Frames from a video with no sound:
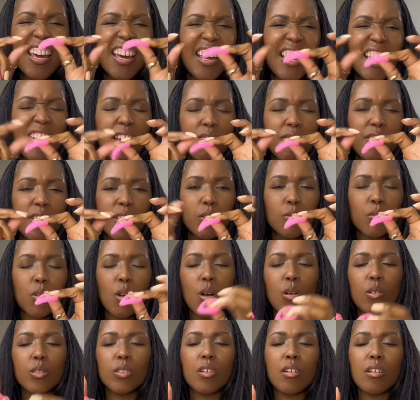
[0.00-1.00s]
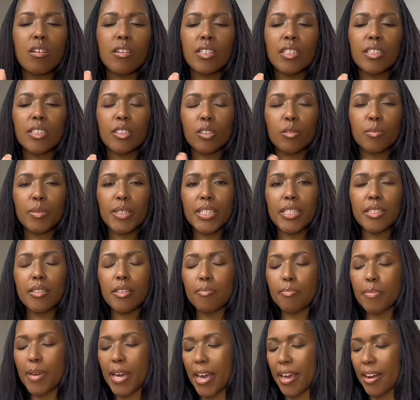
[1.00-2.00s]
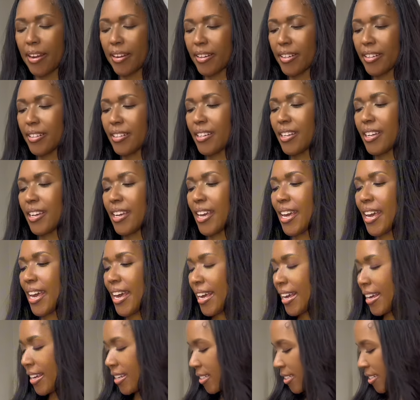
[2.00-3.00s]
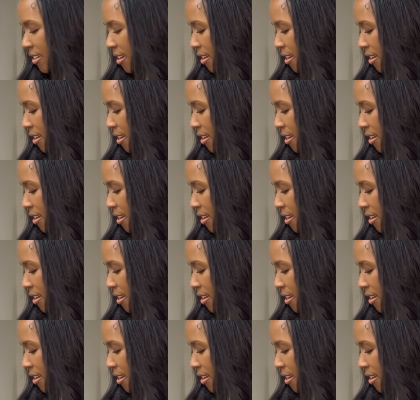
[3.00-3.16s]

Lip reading: if this will hold on a little bit better. And